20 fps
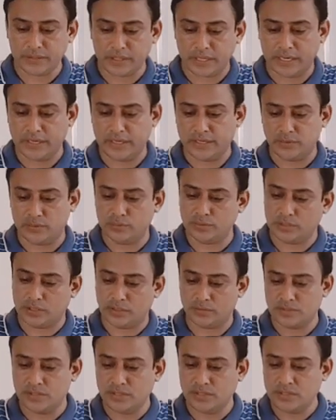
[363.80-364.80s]
uh, and in
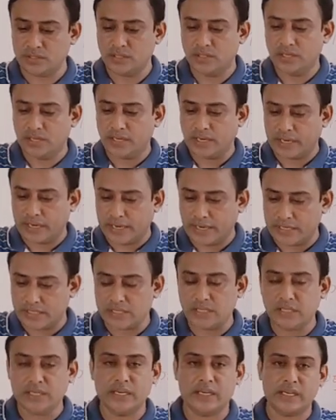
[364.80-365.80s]

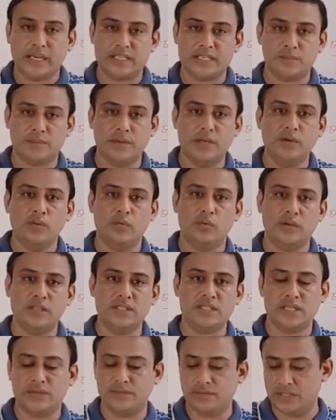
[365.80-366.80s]
2018 it has been
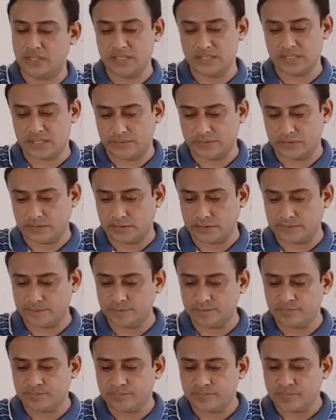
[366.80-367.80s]
177th
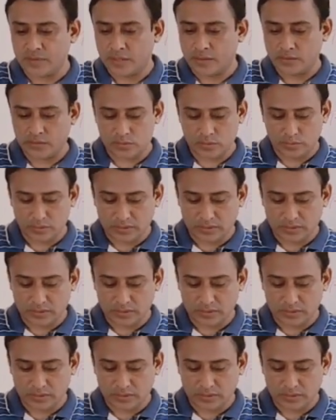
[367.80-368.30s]
so